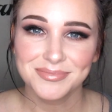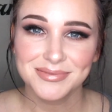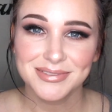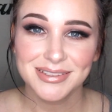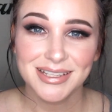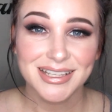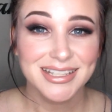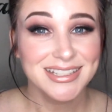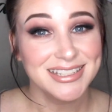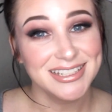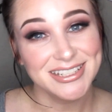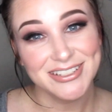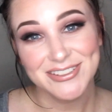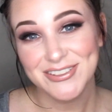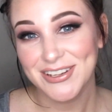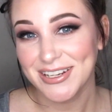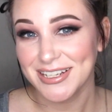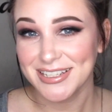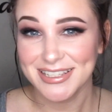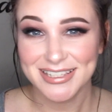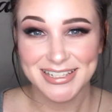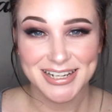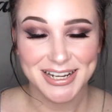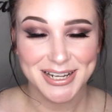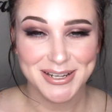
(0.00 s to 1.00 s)
Until
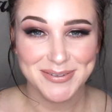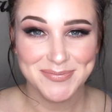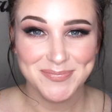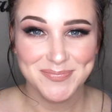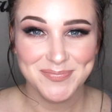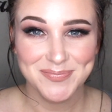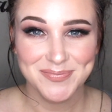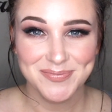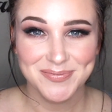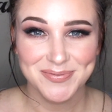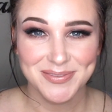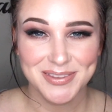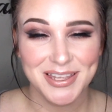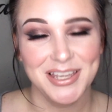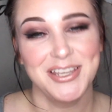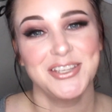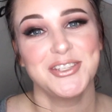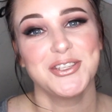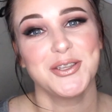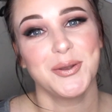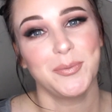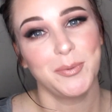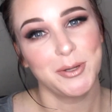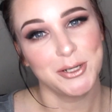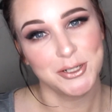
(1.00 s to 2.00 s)
next time, thank you
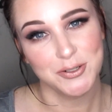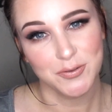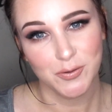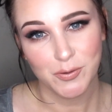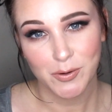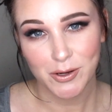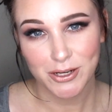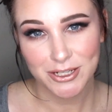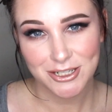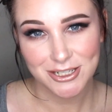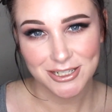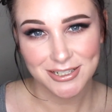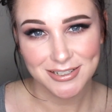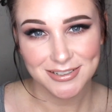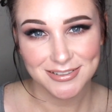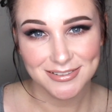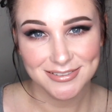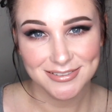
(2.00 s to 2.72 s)
so much for watching.